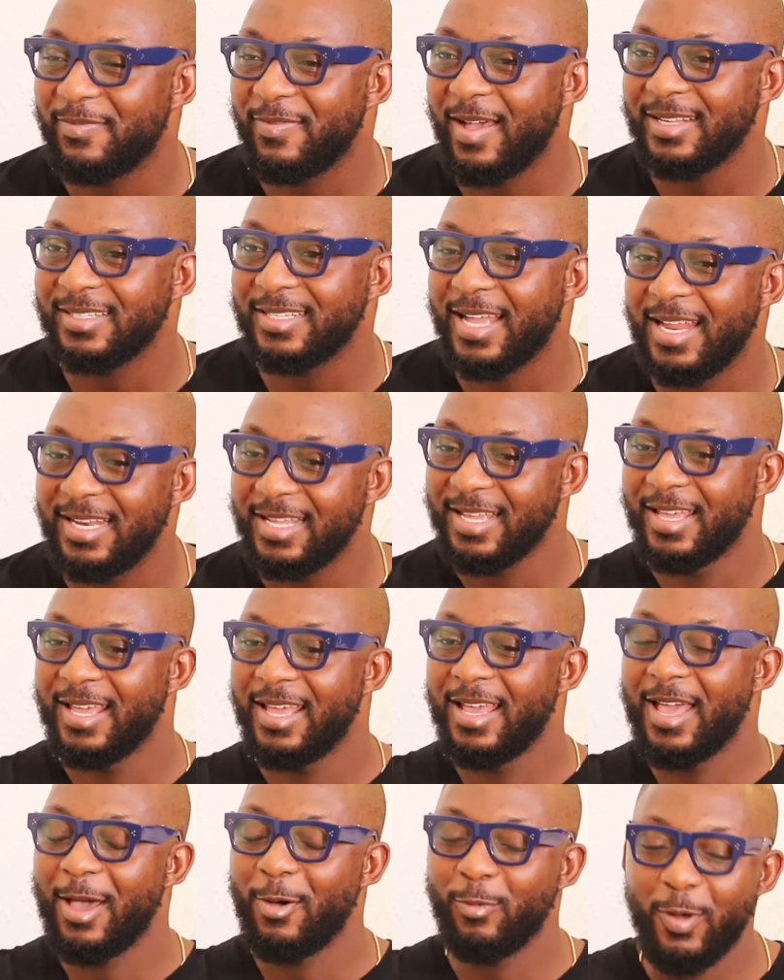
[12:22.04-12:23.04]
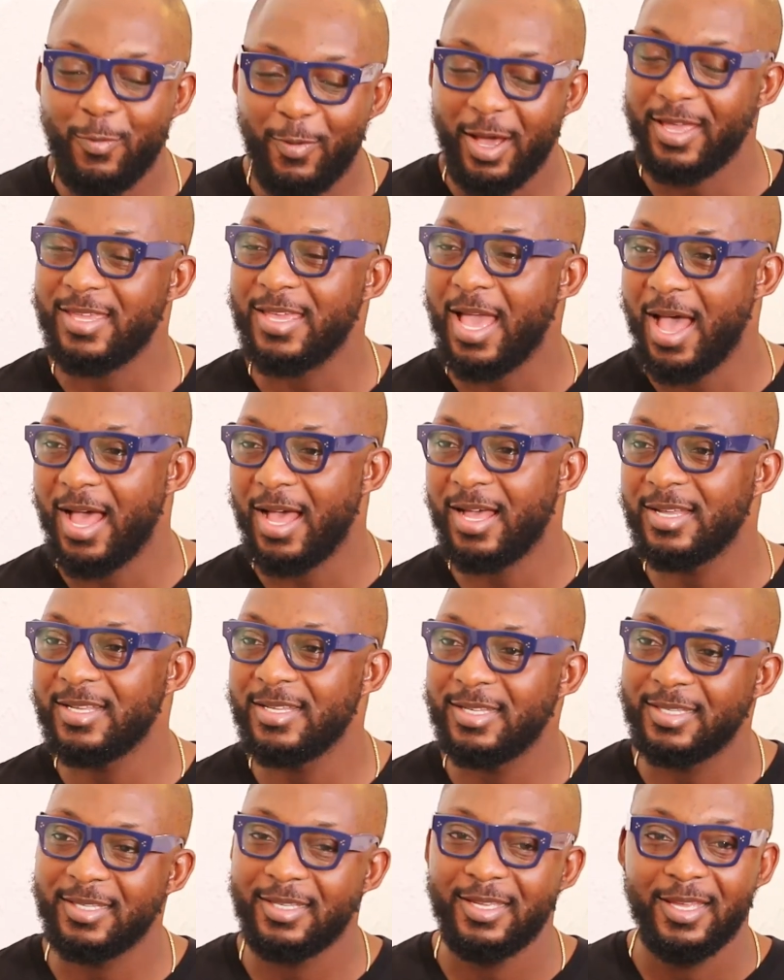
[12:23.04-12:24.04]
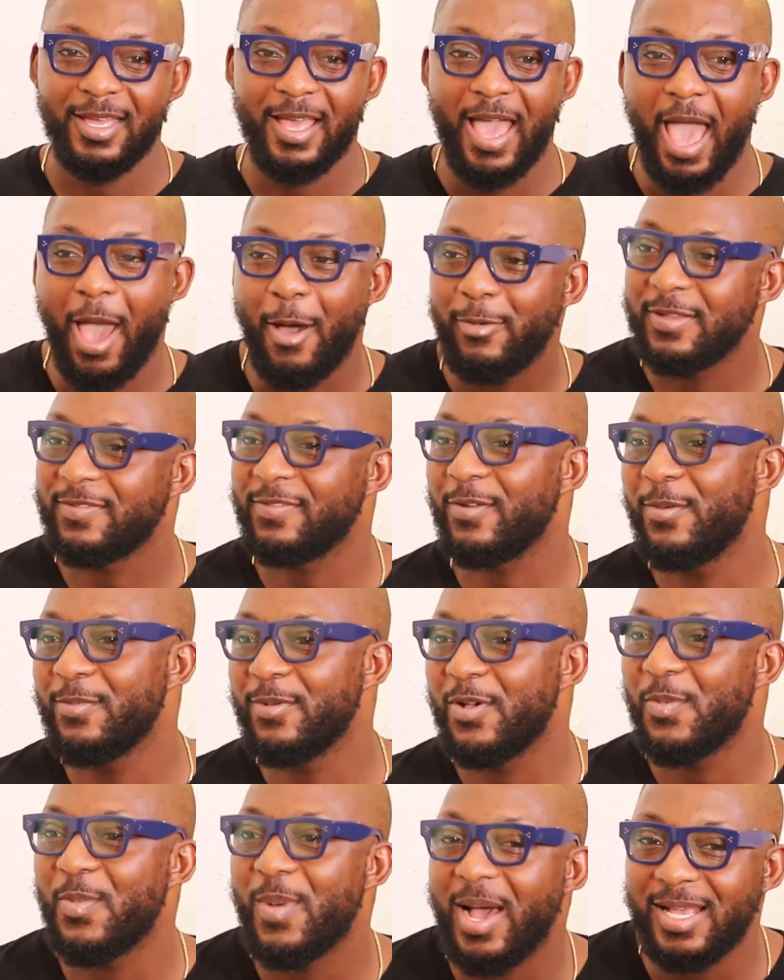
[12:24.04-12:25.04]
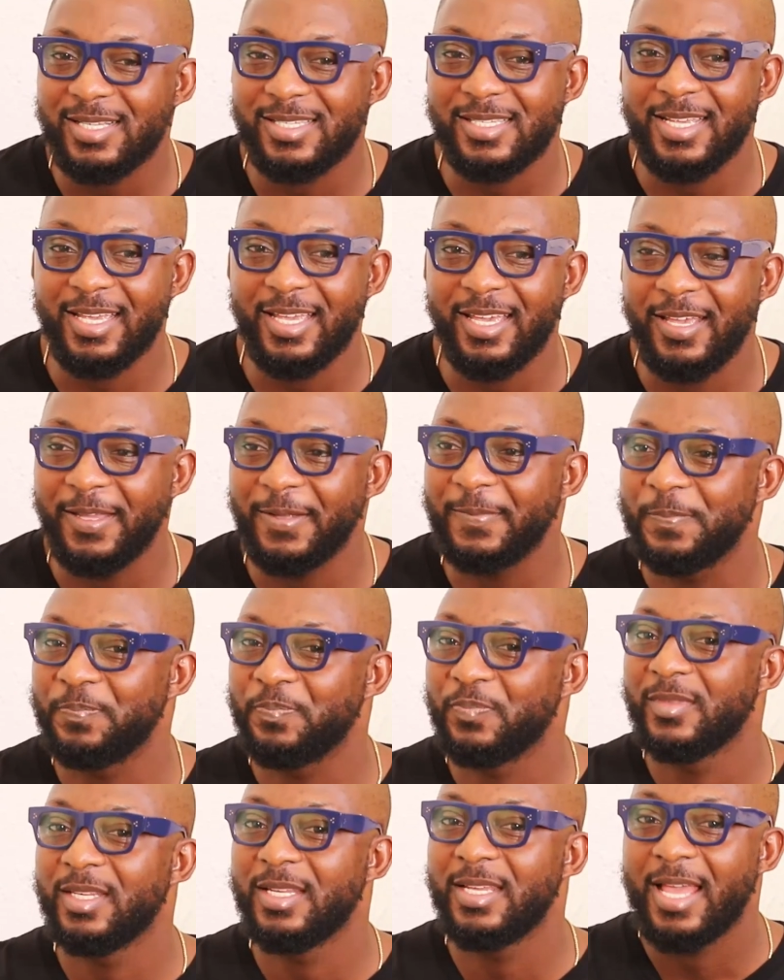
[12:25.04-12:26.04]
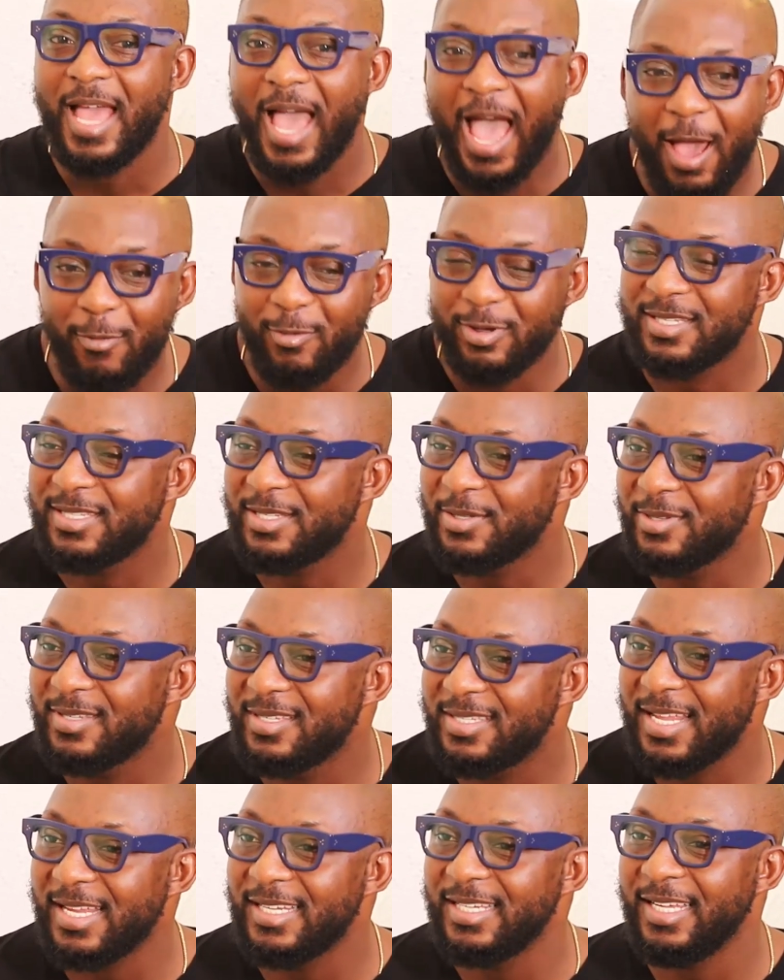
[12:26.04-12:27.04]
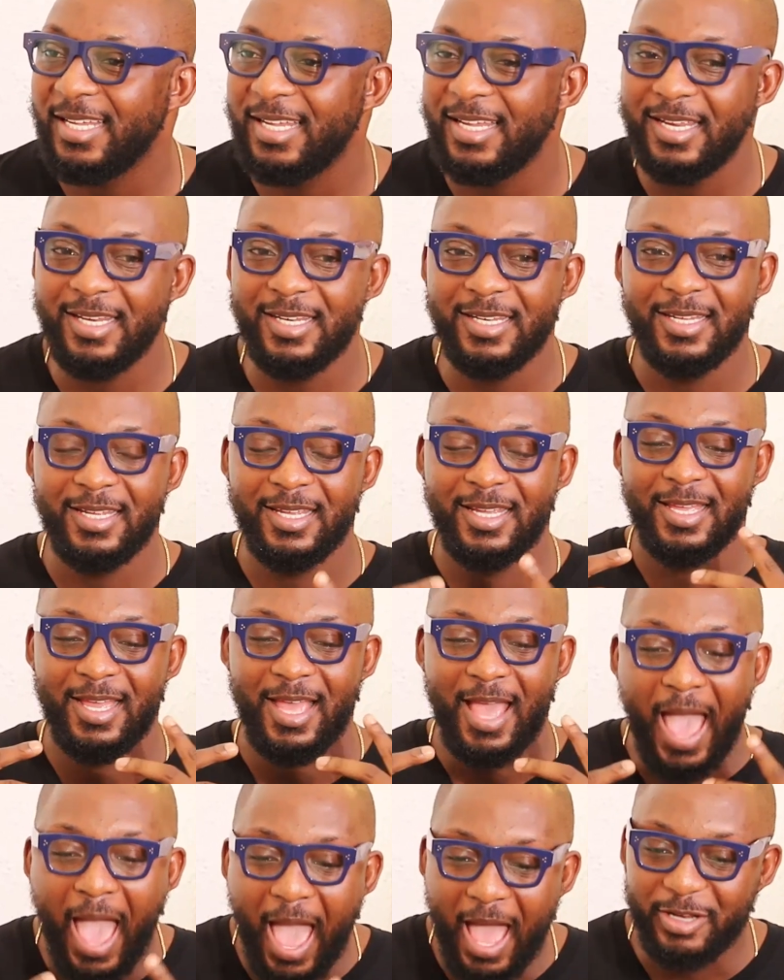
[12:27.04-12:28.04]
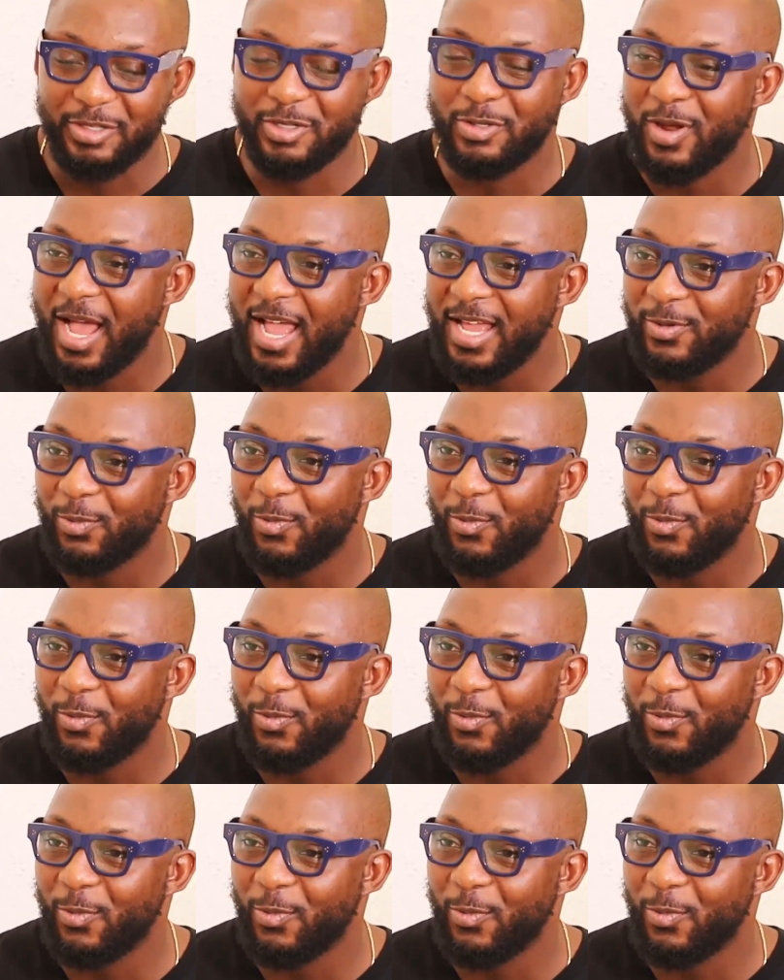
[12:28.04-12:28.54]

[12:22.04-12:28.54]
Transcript: fact that we were young, I was from Kumasi, I was still studying, I had tried